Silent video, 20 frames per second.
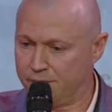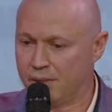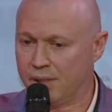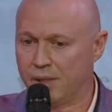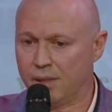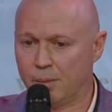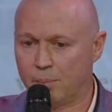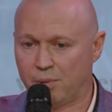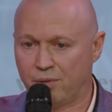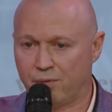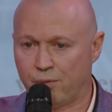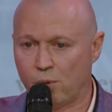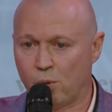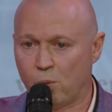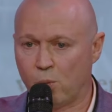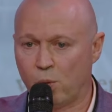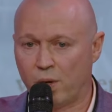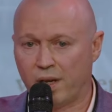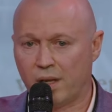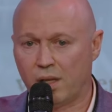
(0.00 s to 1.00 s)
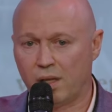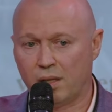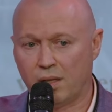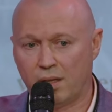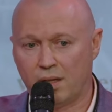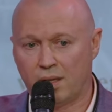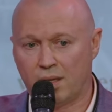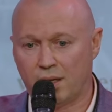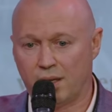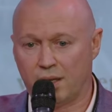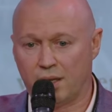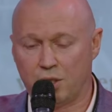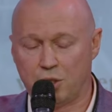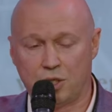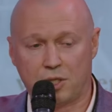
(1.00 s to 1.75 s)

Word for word: uh, perform well uh,